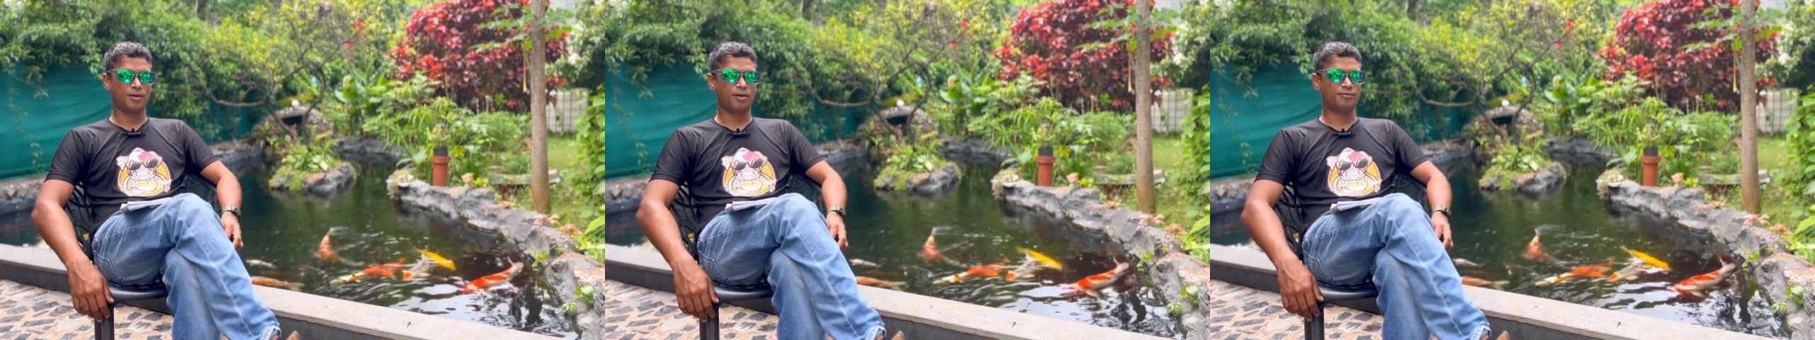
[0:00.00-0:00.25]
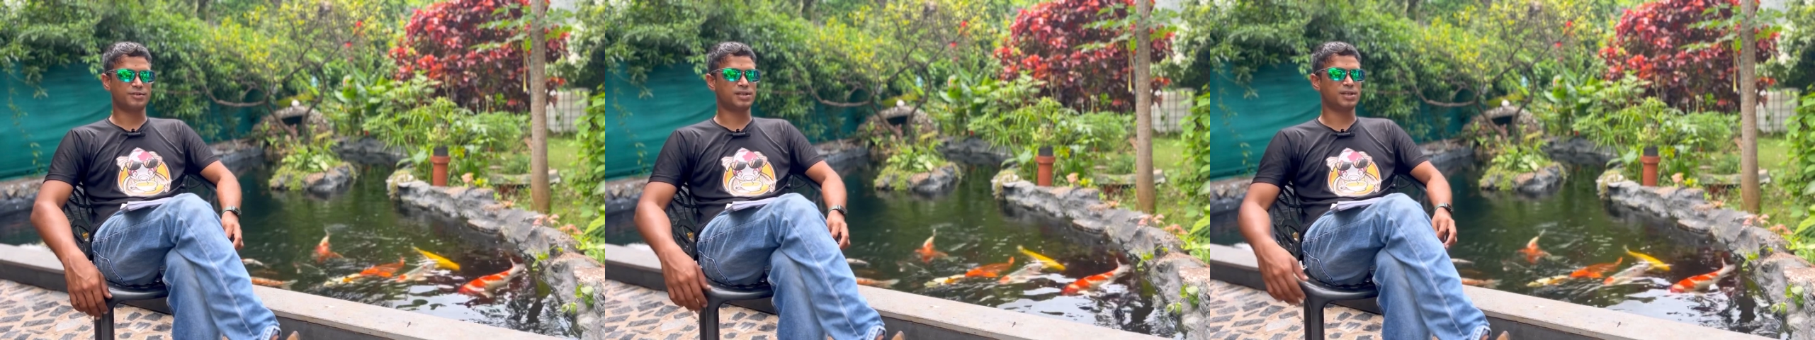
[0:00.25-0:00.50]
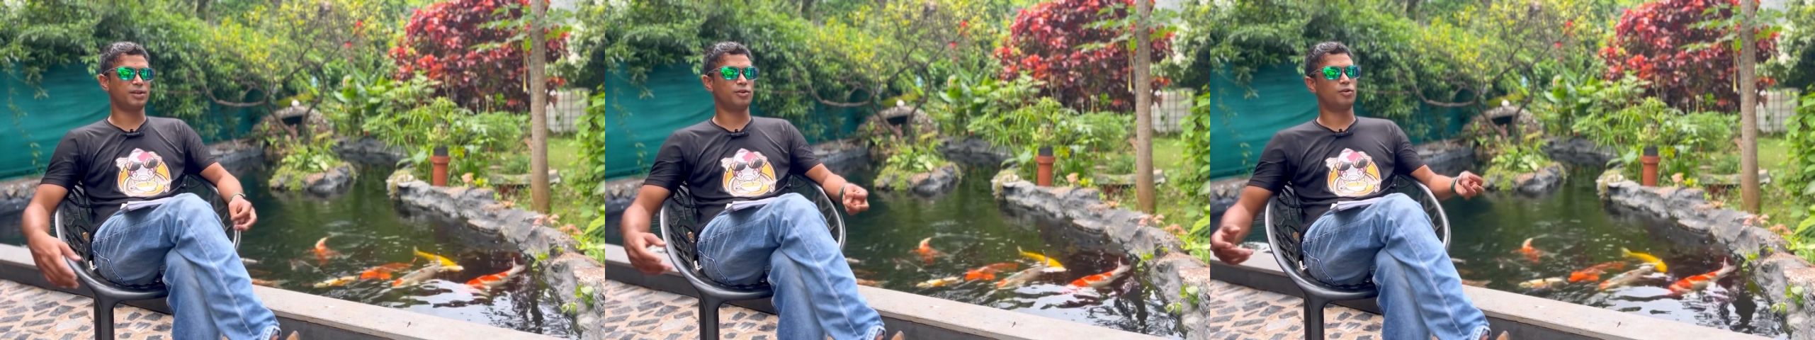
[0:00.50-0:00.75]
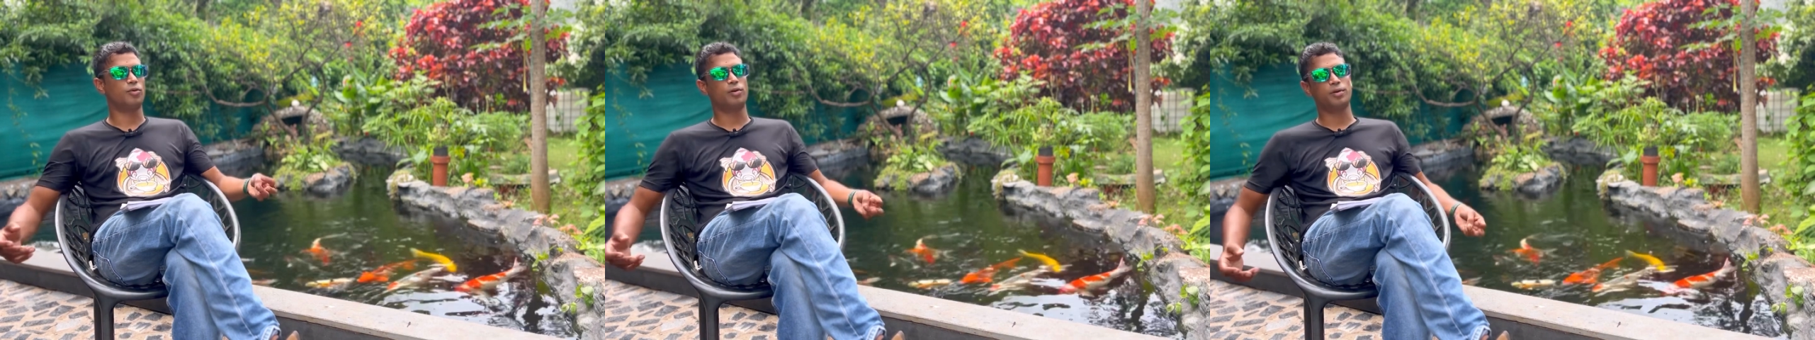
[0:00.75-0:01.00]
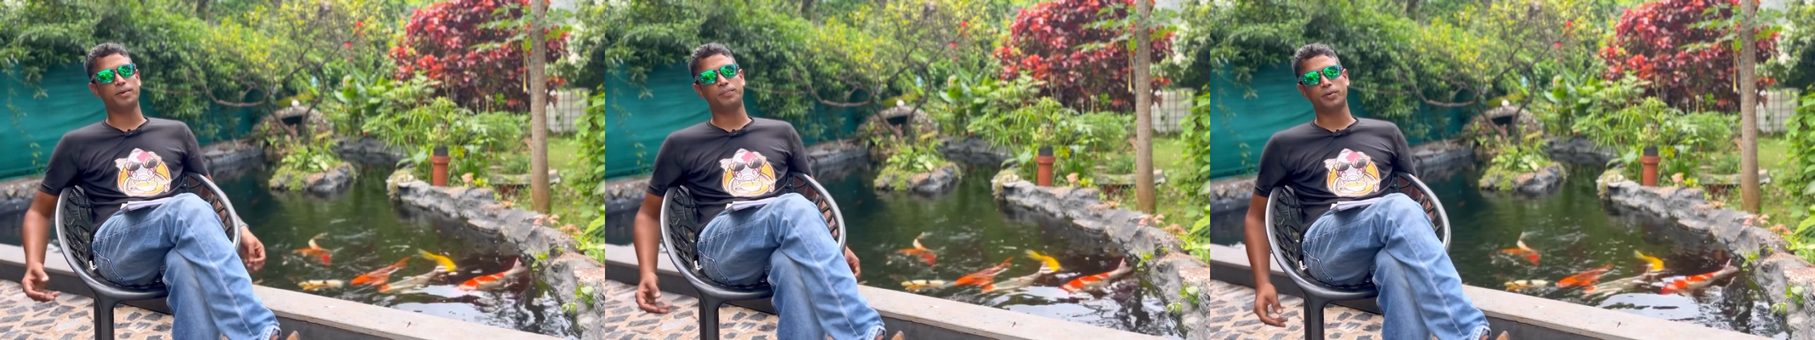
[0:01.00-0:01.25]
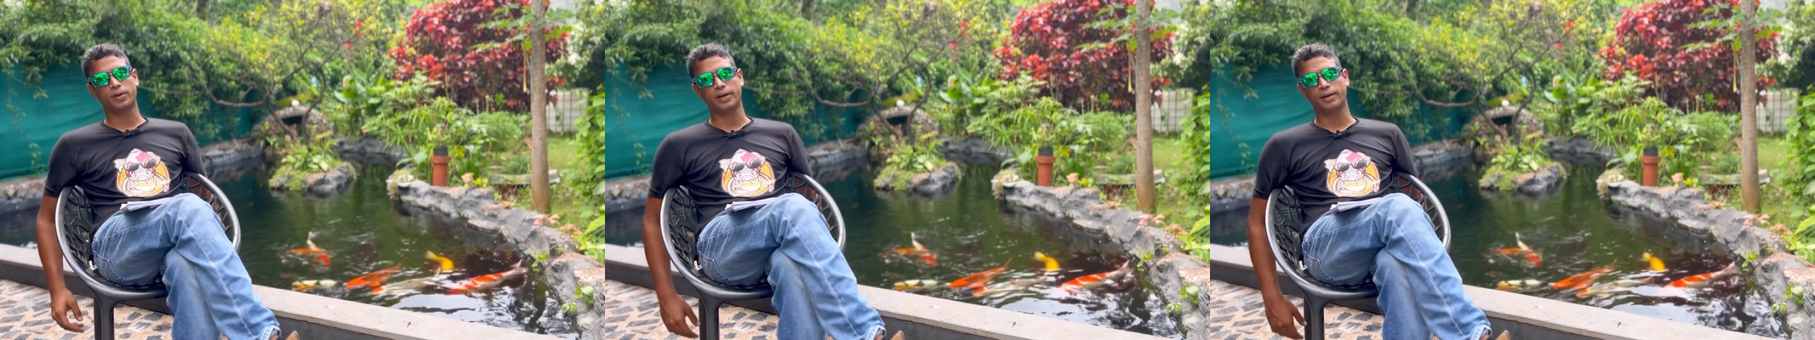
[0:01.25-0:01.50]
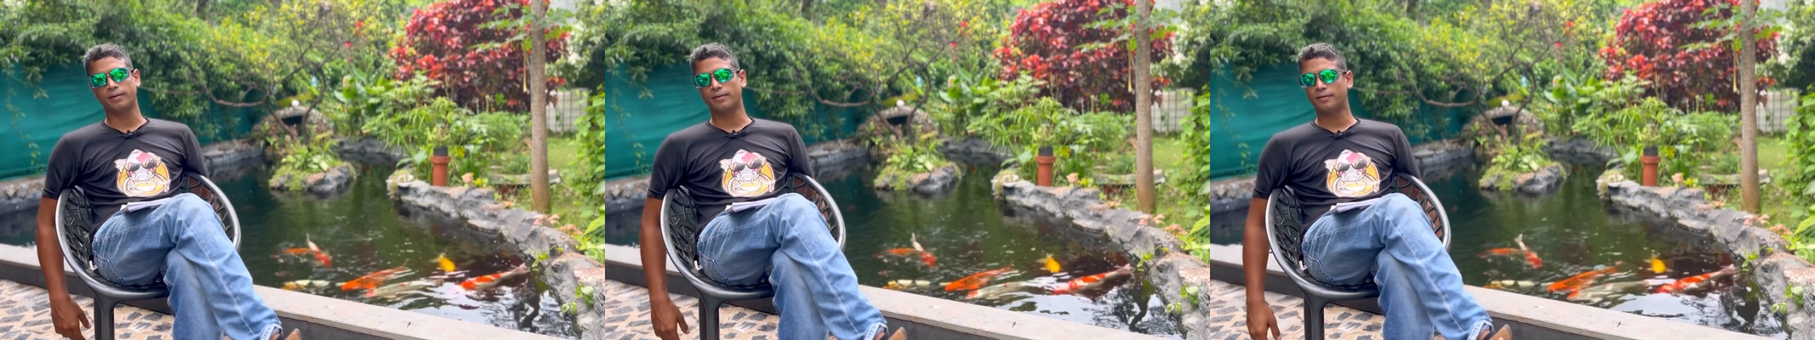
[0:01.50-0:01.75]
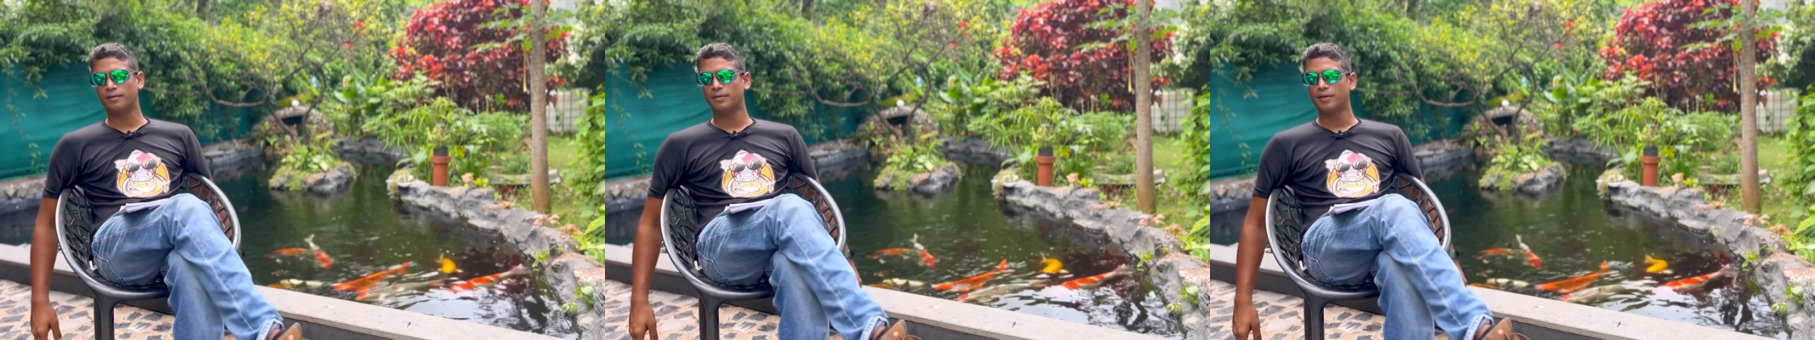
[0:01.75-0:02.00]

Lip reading: Obviously, you don't want to be putting